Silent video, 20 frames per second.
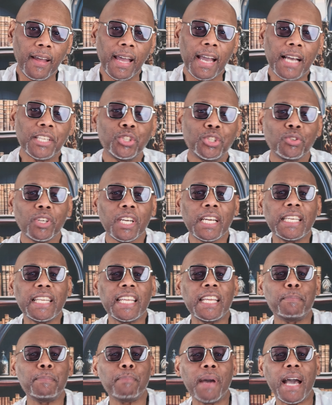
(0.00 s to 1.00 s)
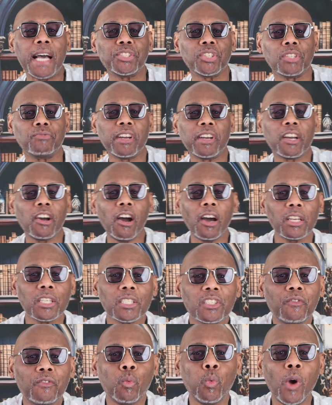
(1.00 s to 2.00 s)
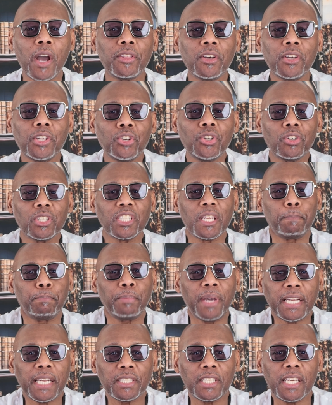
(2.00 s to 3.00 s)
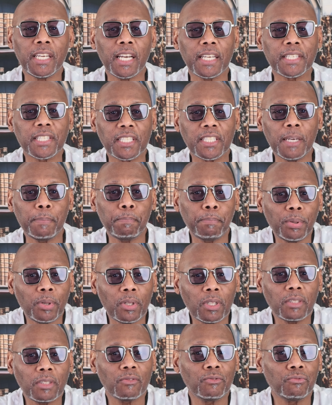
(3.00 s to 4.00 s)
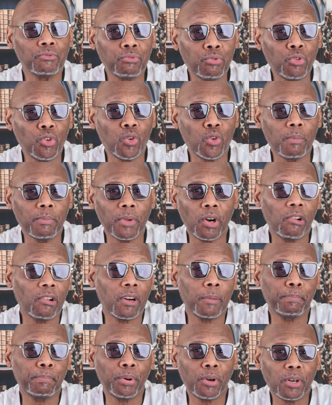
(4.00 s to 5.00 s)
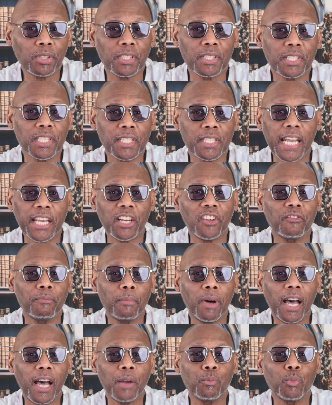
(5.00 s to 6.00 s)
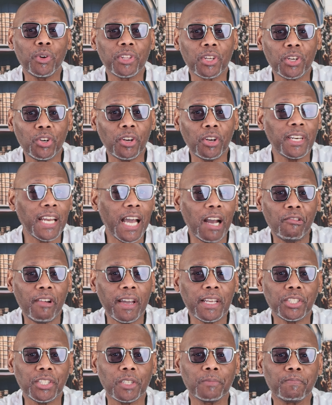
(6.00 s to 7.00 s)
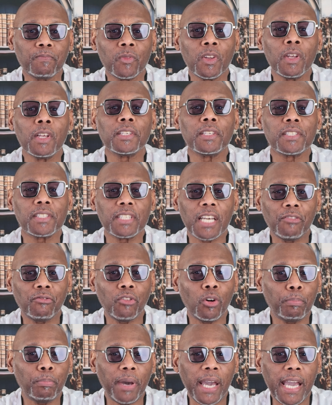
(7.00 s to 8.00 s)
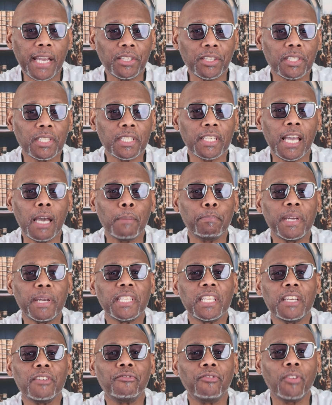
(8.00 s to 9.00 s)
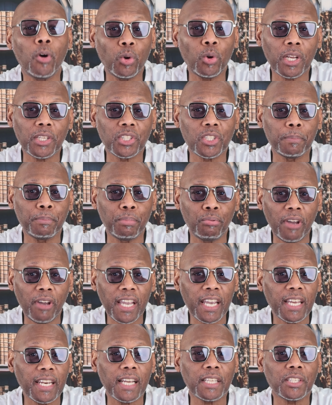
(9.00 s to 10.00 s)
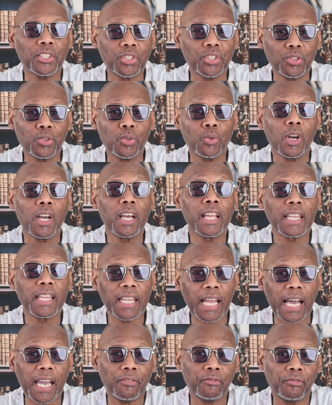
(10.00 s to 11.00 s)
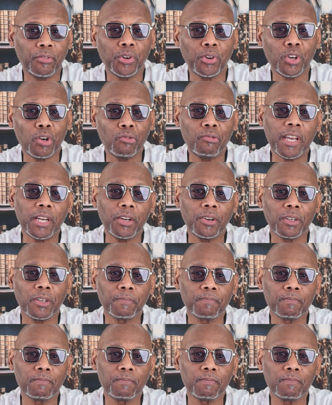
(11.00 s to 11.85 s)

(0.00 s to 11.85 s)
As you can imagine, regardless of whether you're depicting a simple room or a person's state of mind, with good narration, several pages can be devoted to bringing it to life for your reader.